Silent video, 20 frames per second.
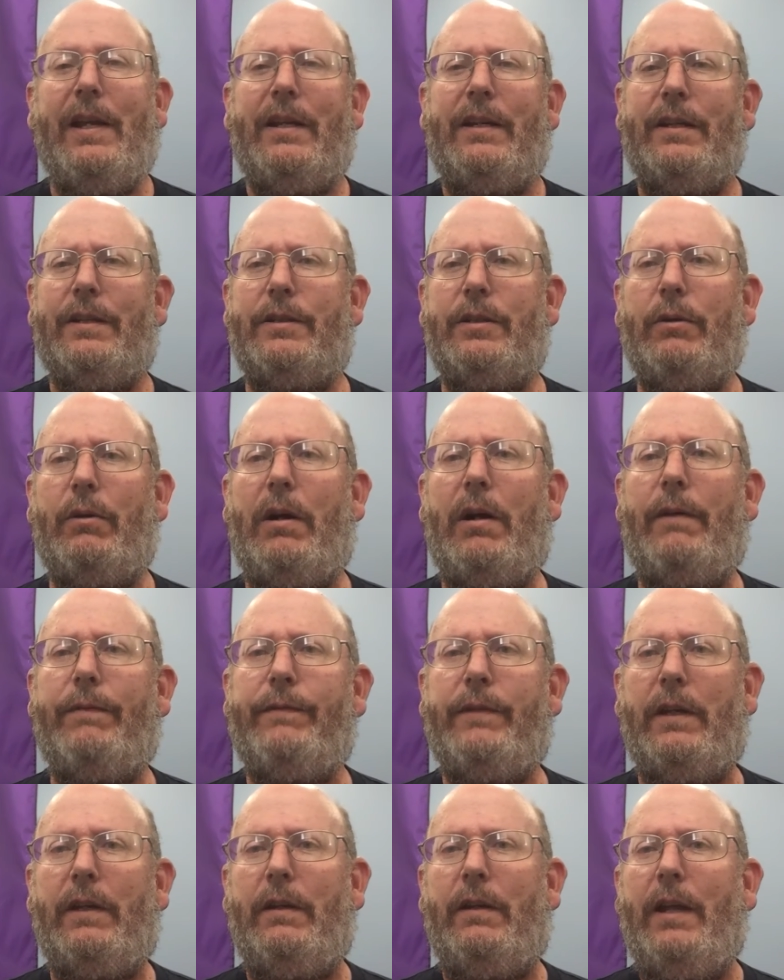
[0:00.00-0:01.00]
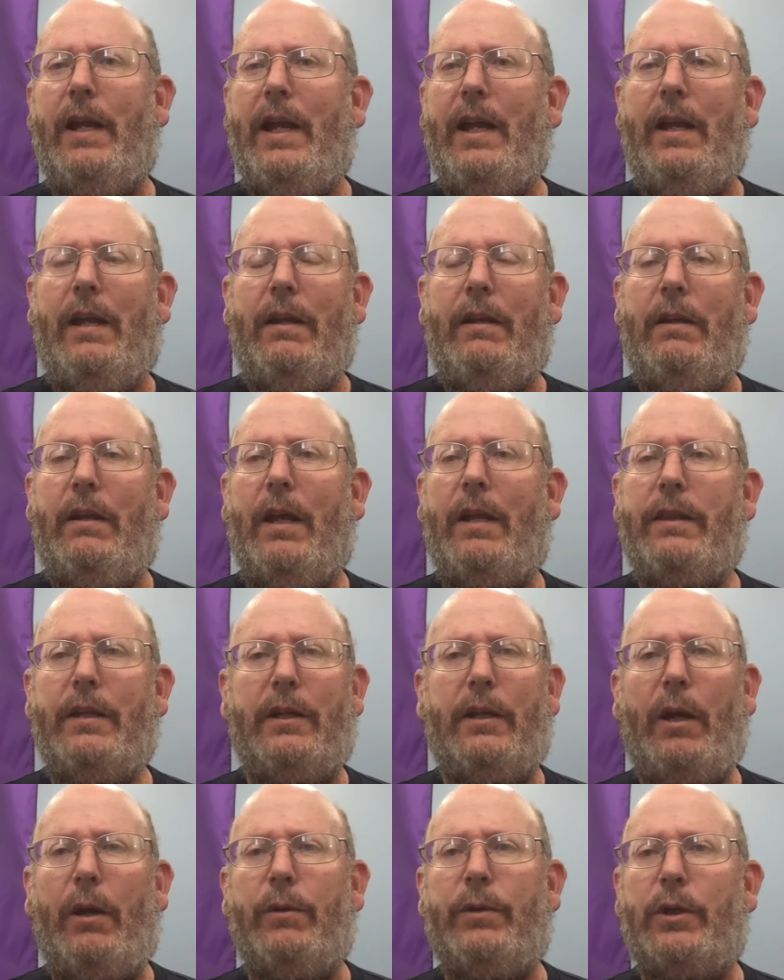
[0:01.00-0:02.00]
Because so often,
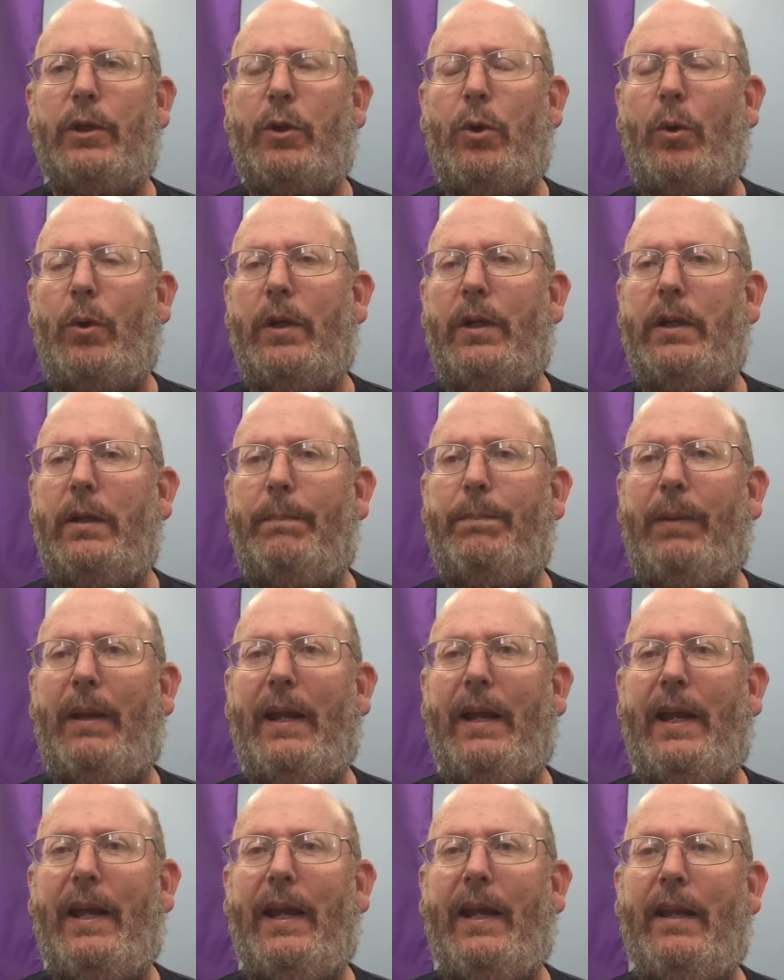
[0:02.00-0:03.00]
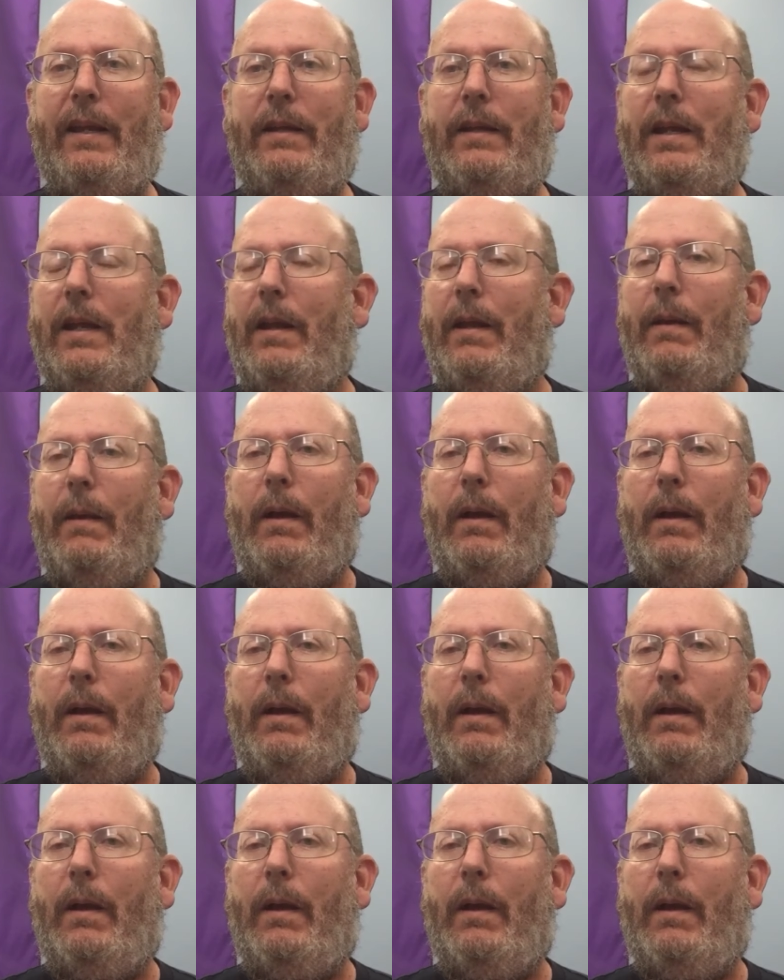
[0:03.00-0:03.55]
nothing goes according to plan.